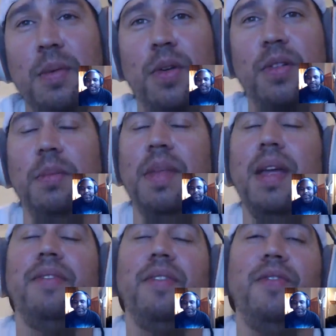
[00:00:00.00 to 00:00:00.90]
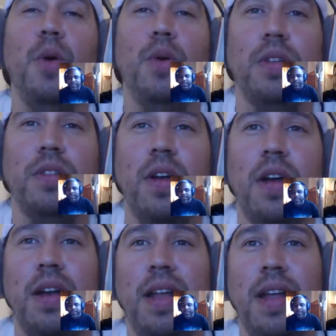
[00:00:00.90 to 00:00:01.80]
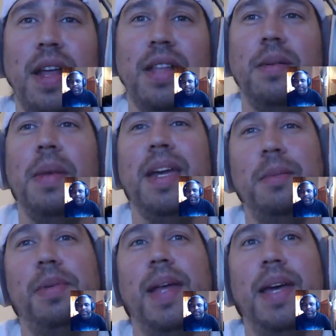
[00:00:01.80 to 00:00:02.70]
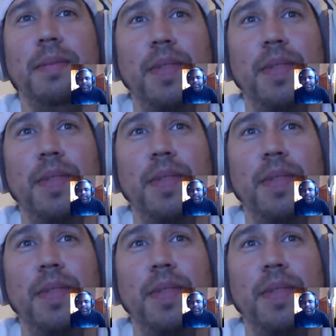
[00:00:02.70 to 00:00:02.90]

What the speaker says: or something I have to focus on, it's something I can play.